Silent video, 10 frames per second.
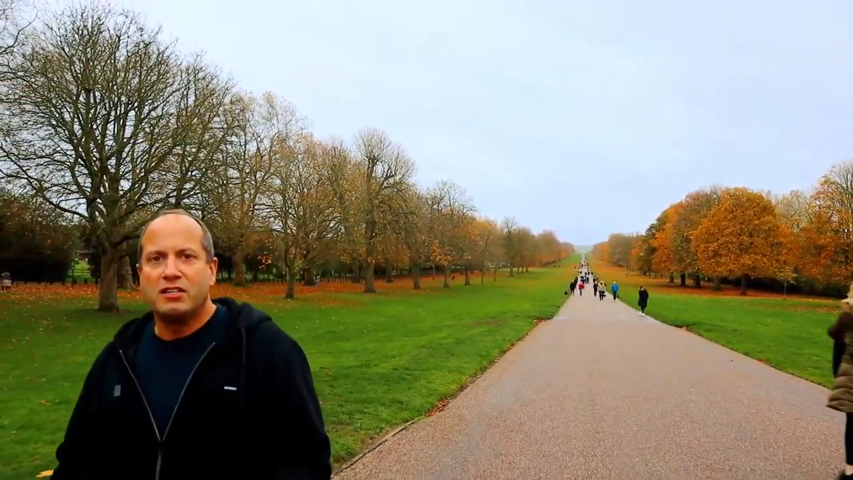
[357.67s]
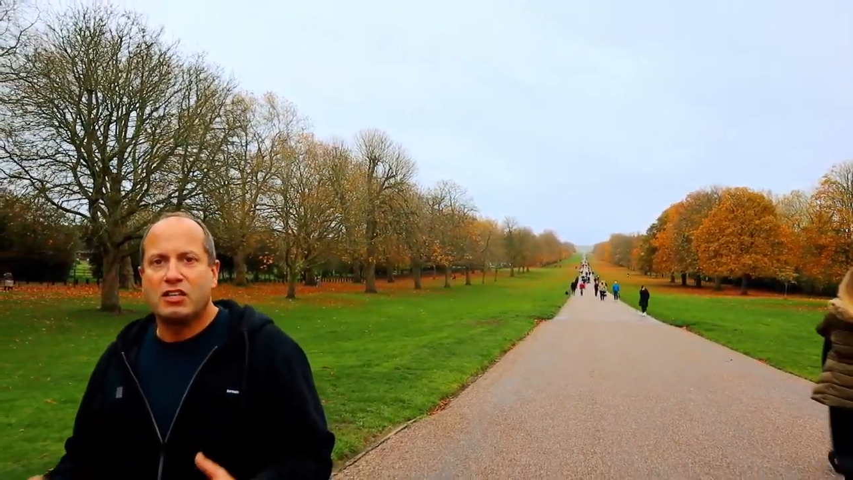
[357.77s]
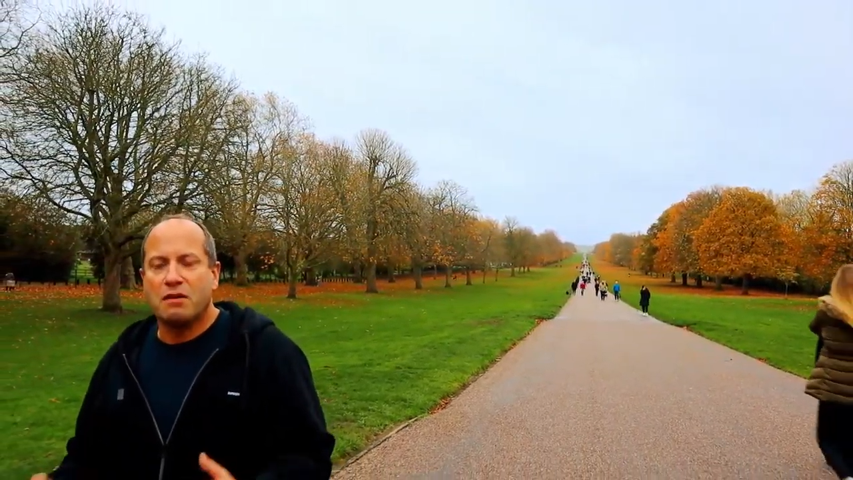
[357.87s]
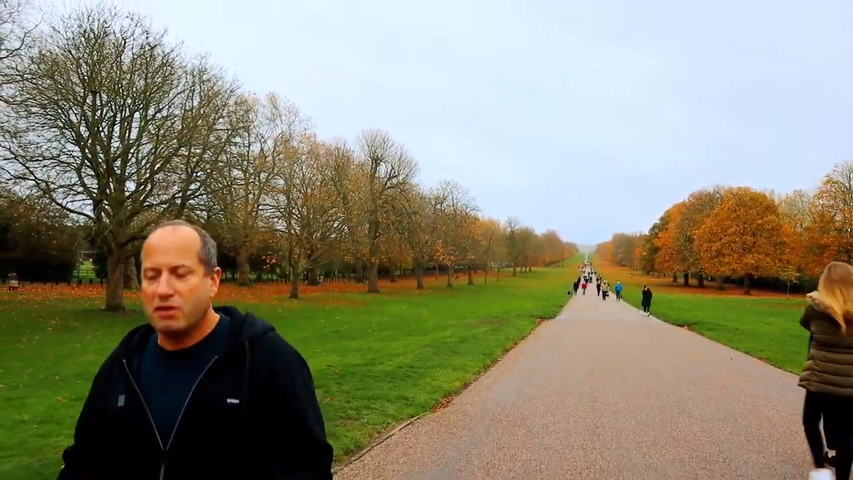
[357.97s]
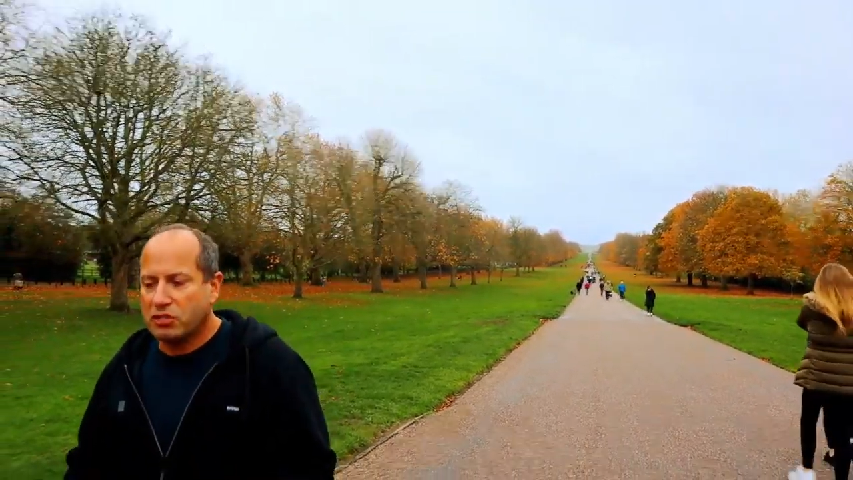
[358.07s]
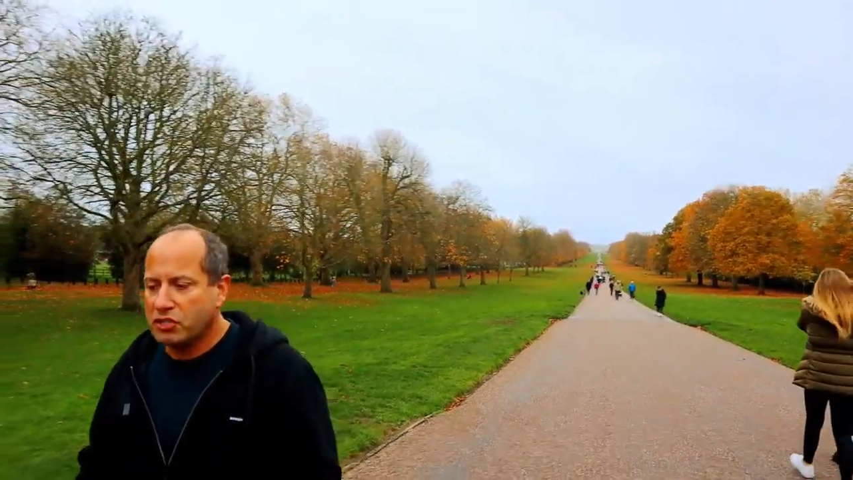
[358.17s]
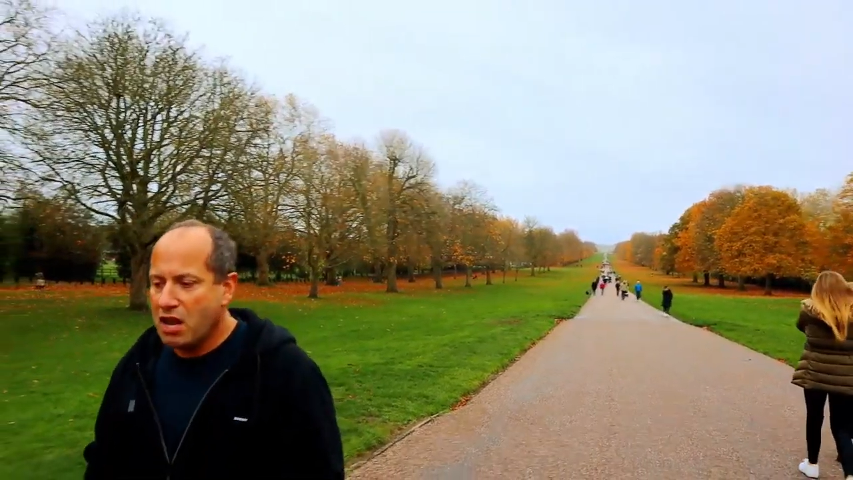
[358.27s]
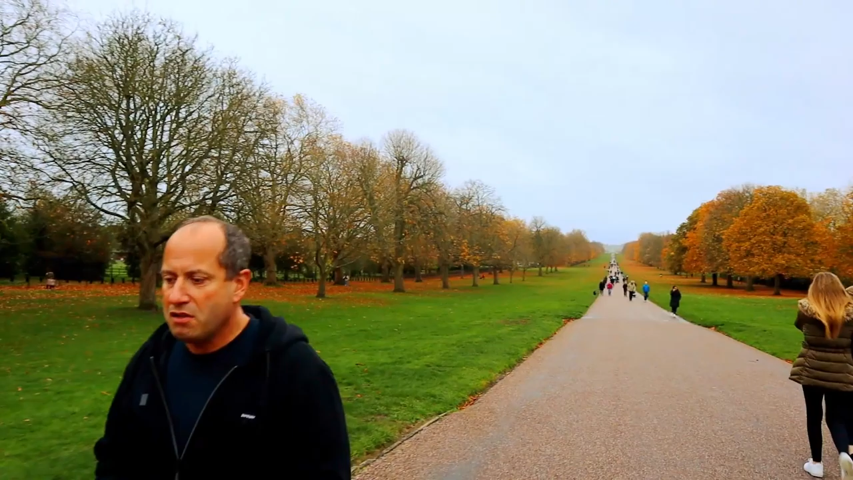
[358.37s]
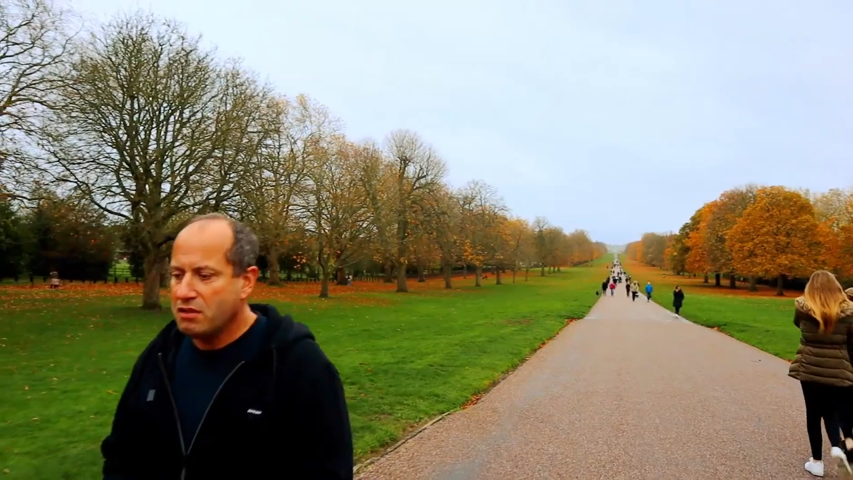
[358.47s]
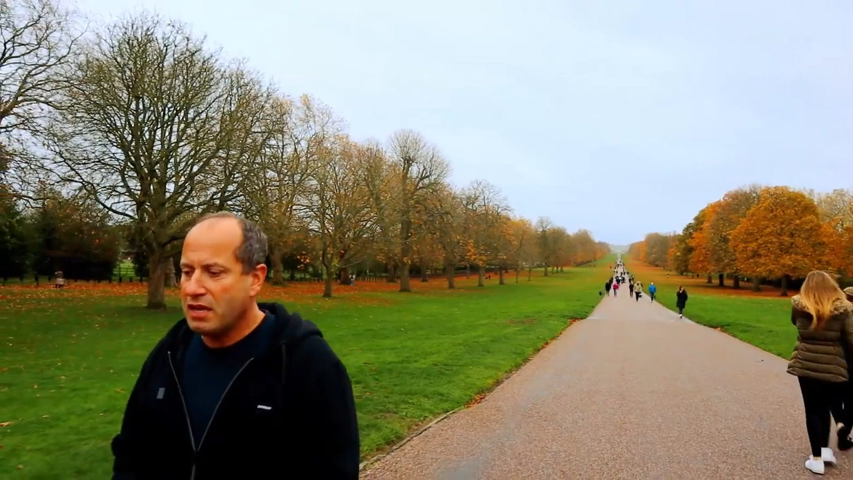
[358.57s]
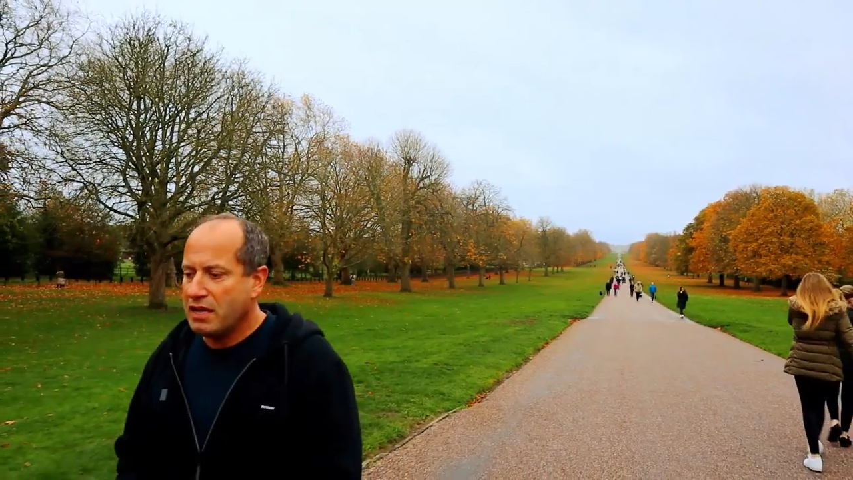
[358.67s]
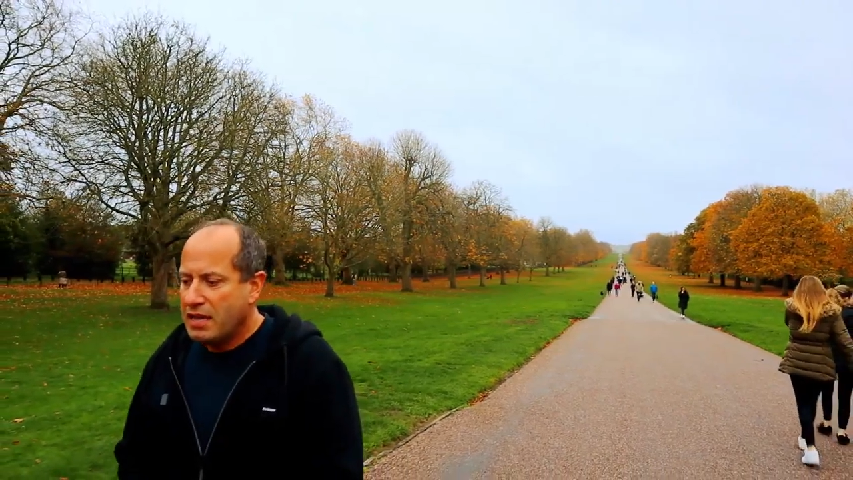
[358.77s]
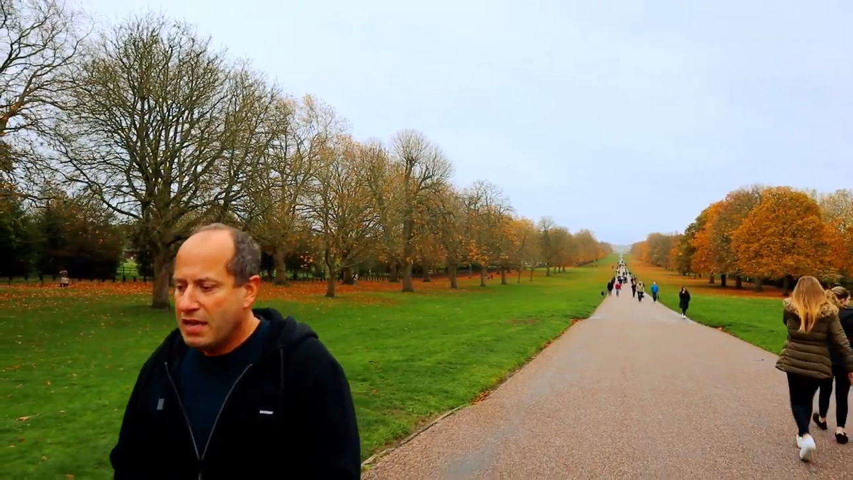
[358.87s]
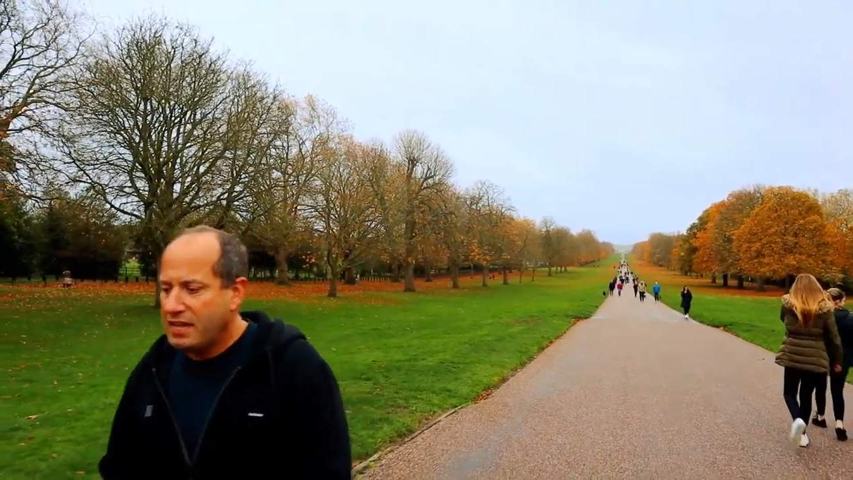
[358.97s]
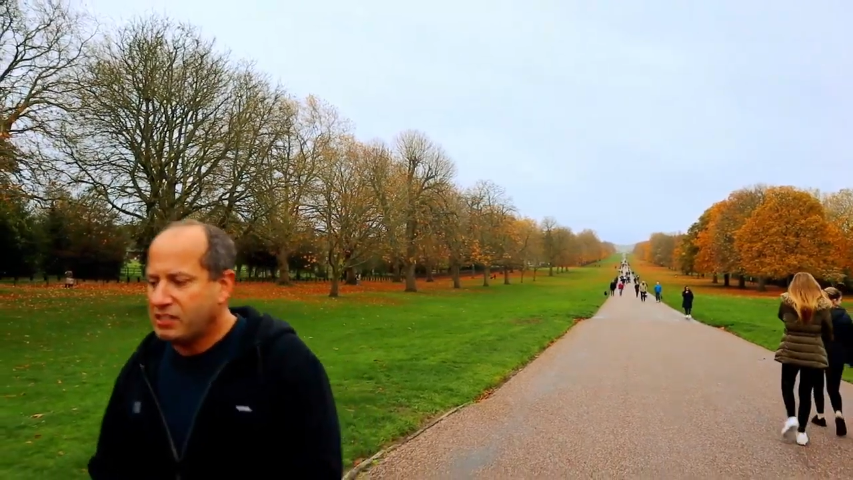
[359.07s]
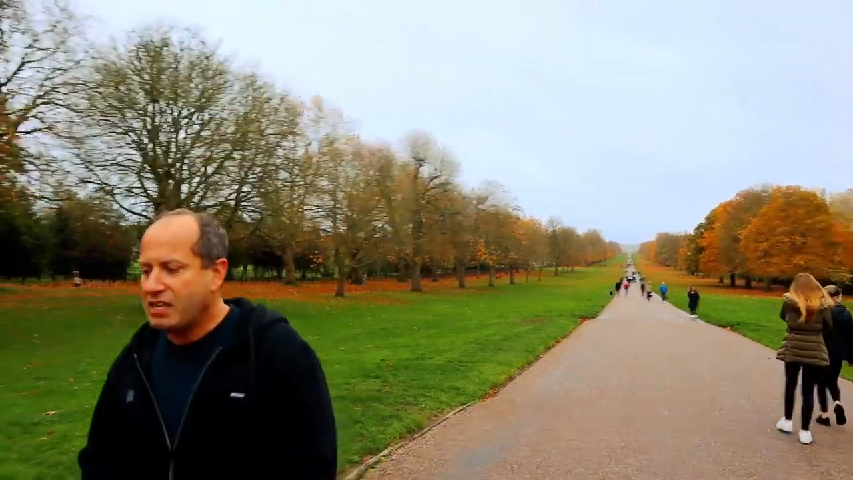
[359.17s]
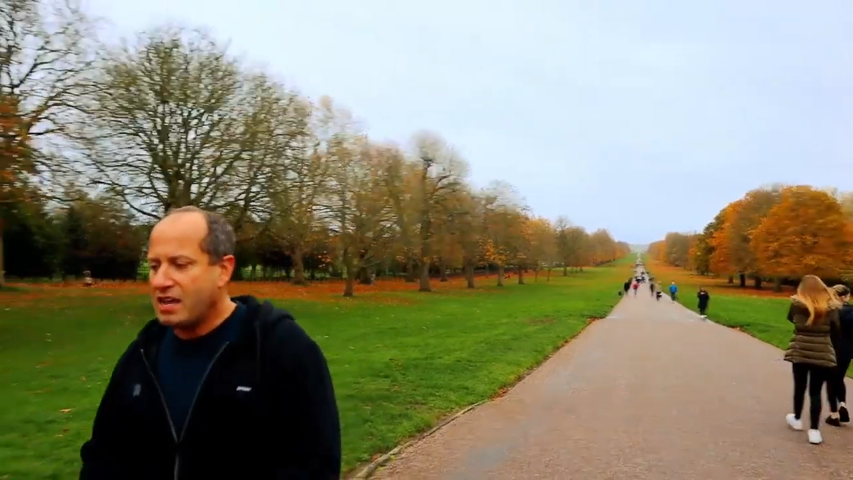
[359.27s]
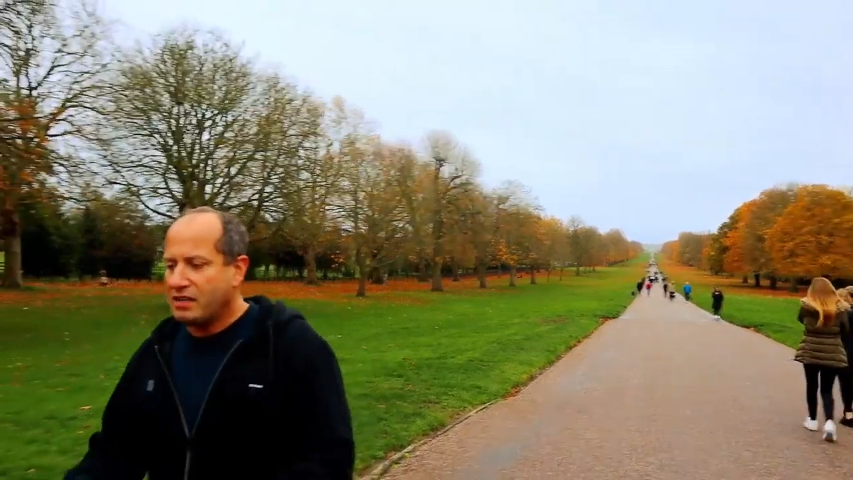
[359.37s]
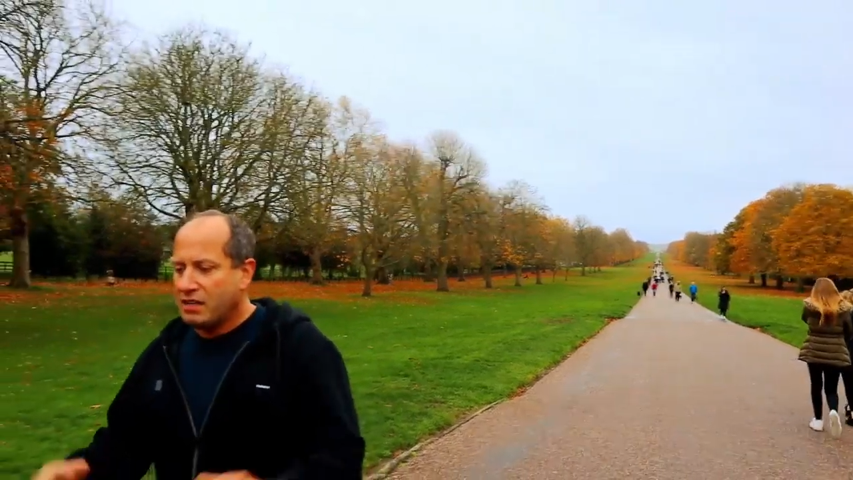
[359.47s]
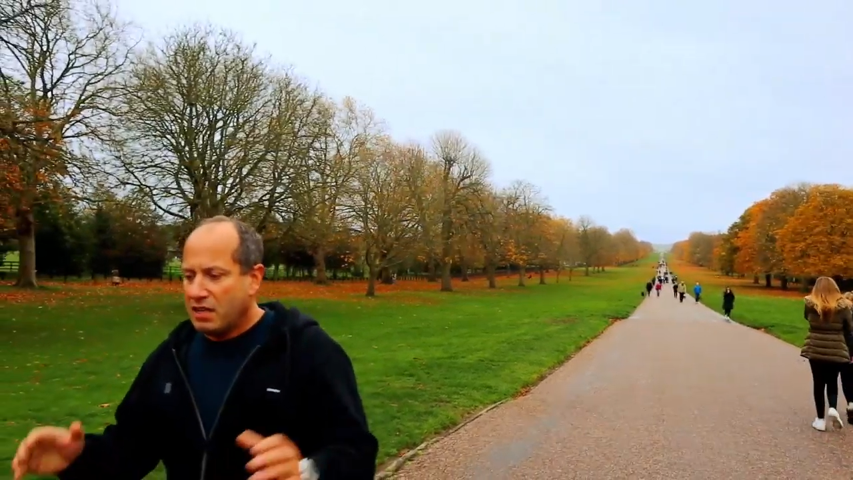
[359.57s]
So much so that he
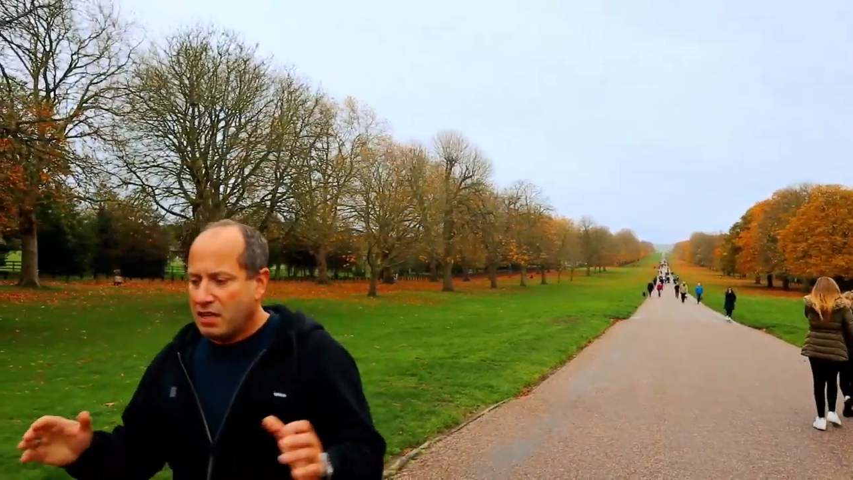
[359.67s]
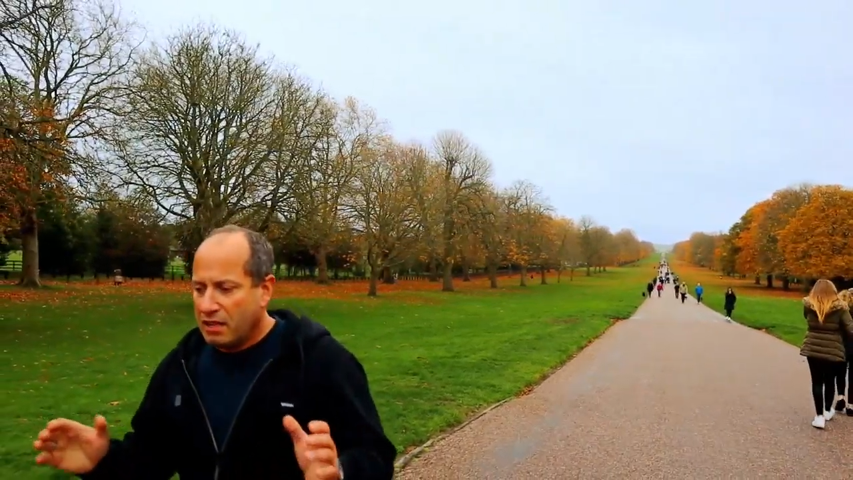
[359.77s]
sent,